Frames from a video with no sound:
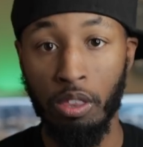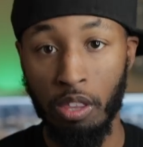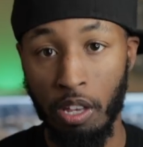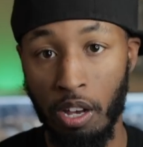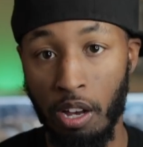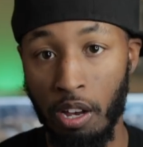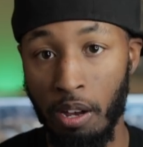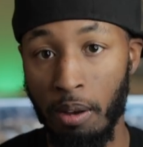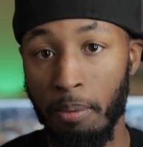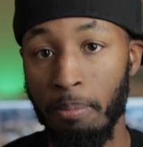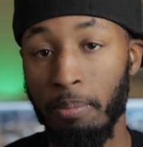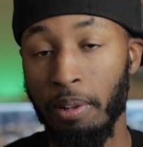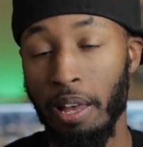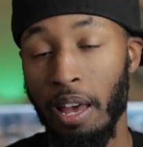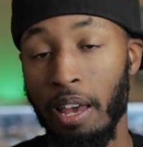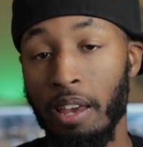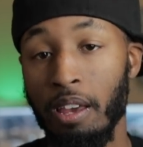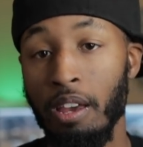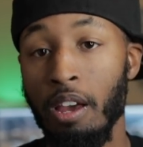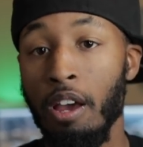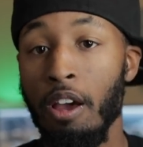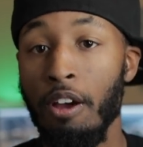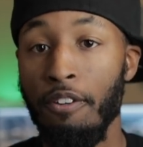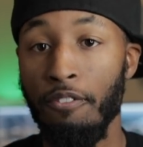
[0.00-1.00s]
of thumb,
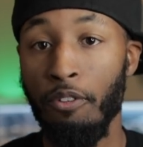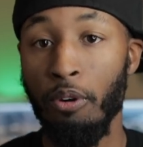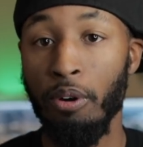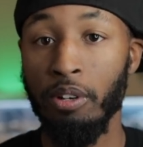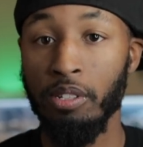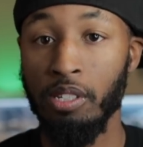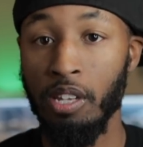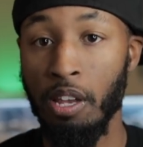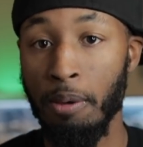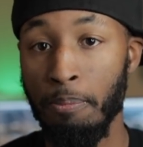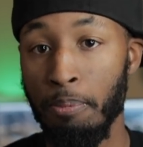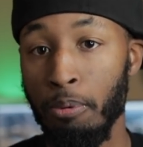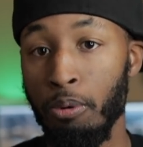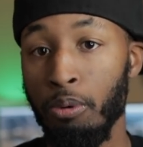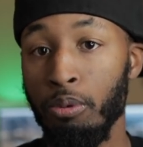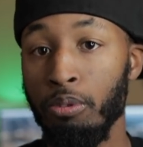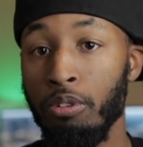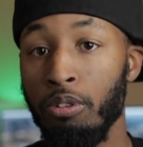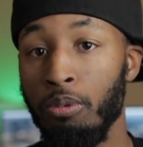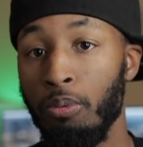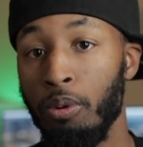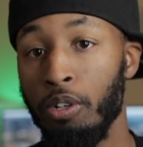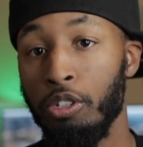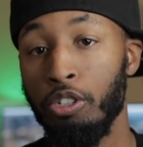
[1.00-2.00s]
like for example,
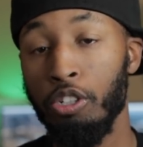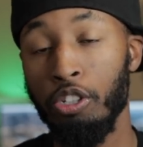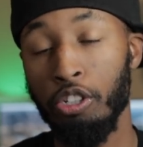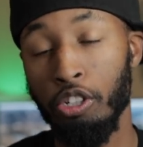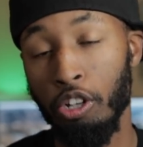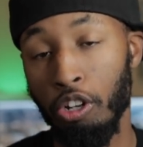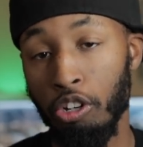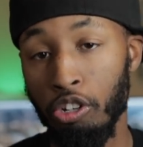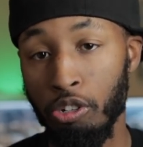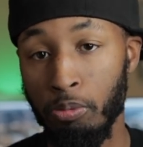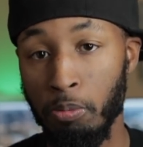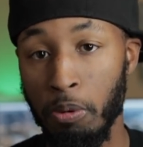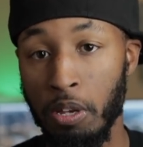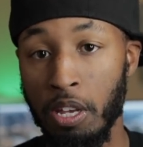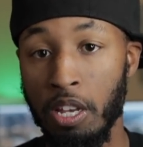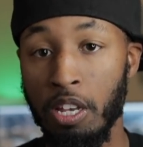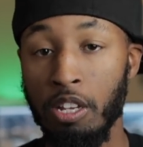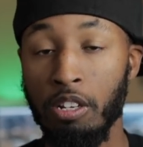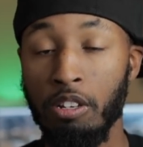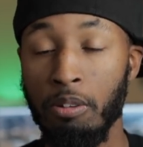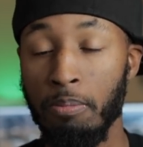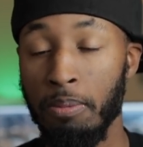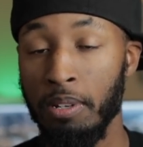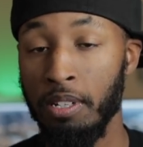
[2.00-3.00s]
you want your shutter
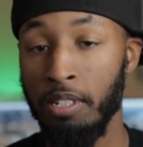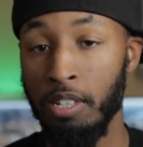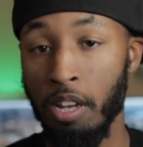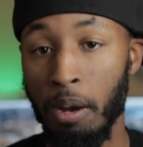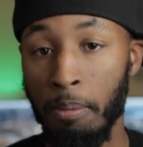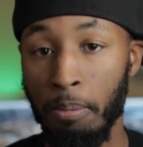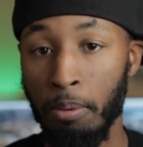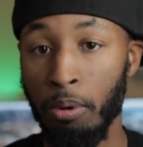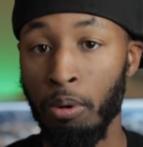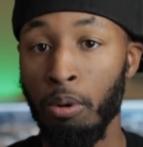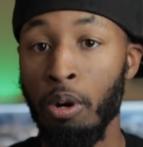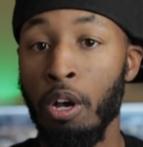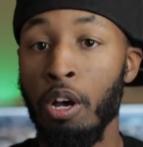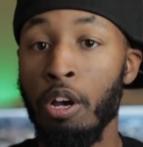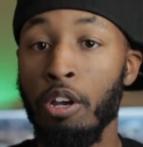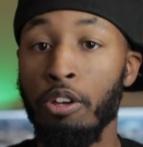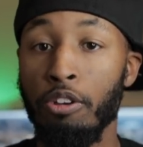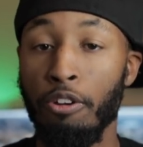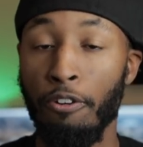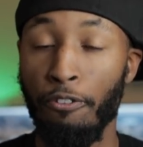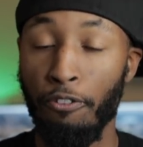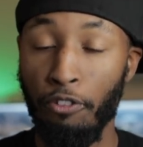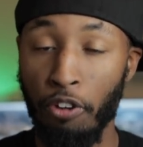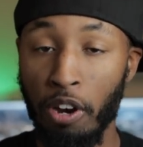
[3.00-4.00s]
speed to be double
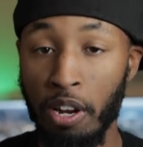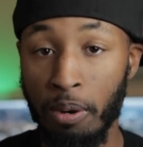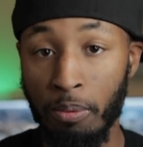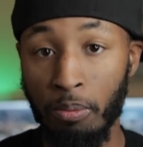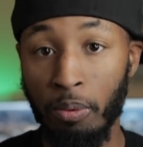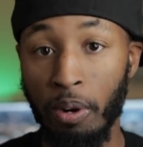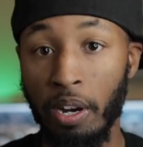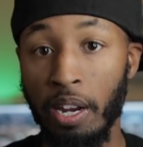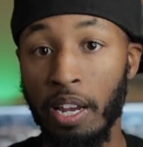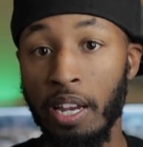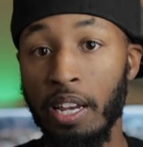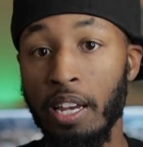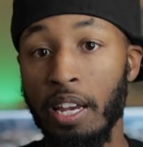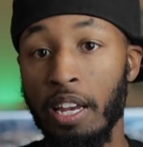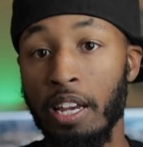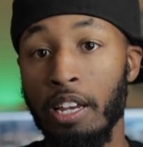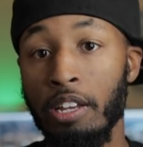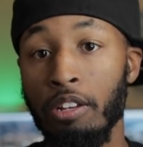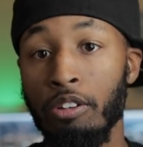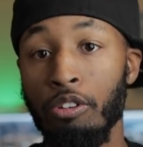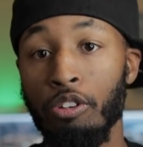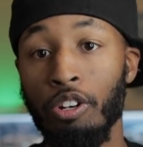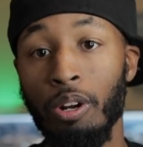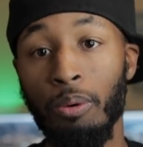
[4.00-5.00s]
your frame rate,
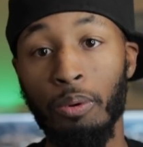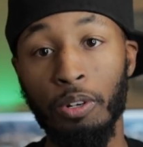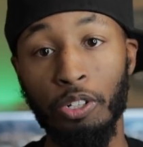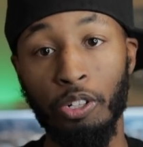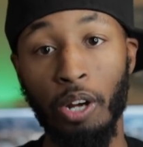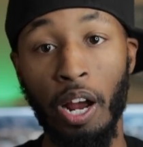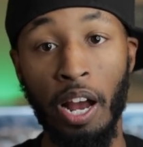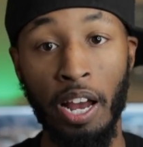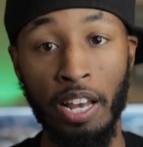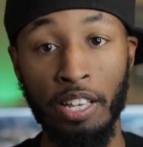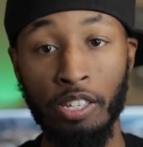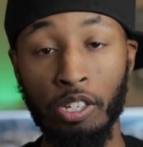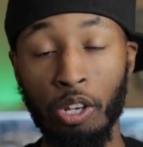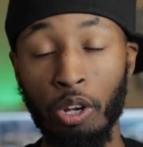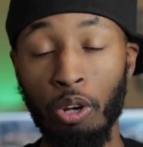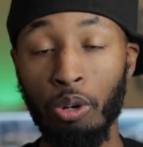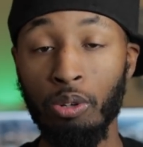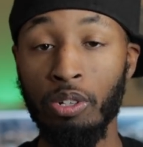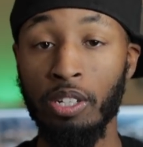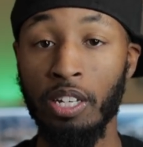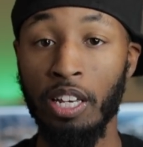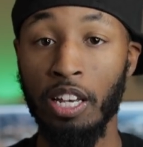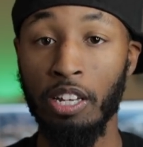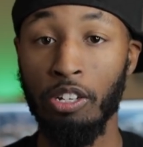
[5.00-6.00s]
and you don't want your I S
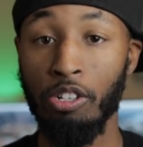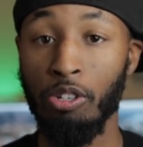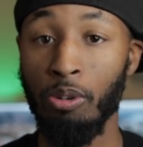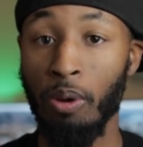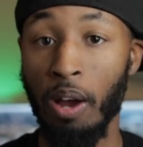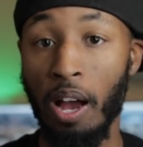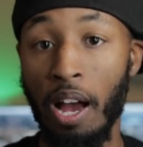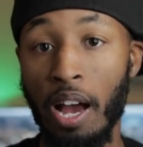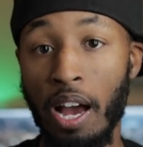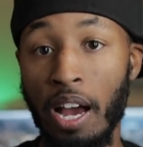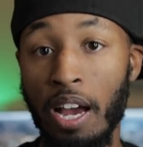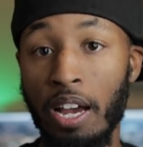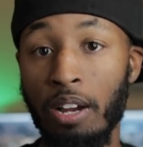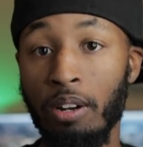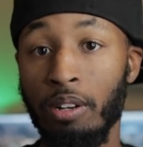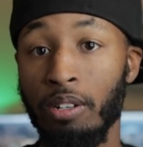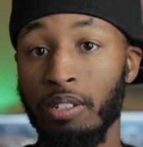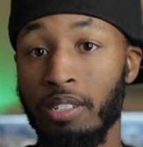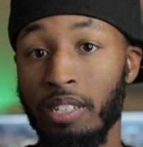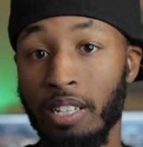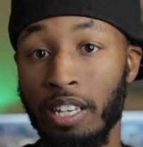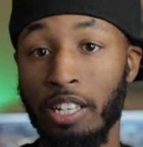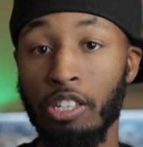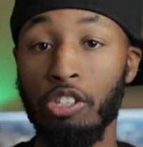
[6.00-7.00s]
O to get too high or
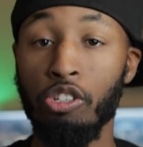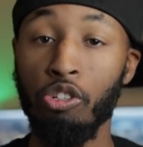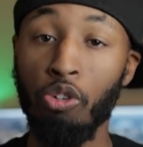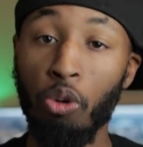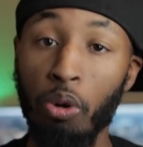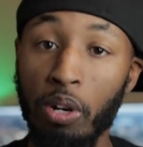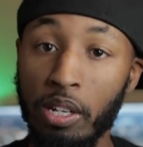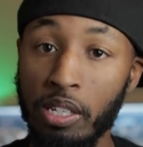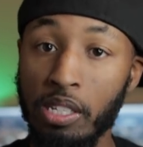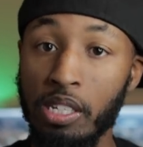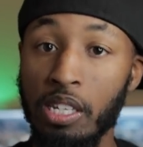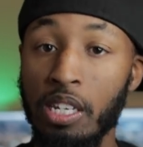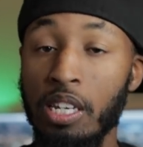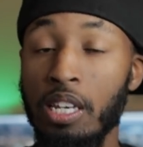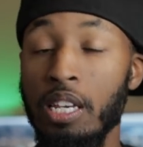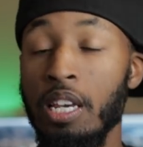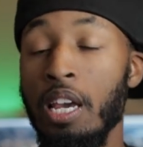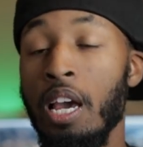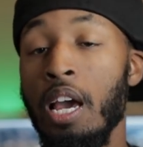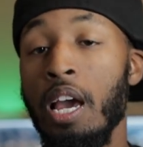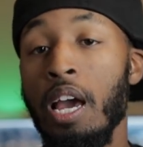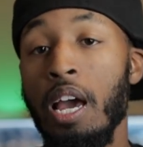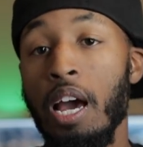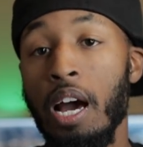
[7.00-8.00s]
else it gets
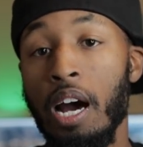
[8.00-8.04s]
noisy.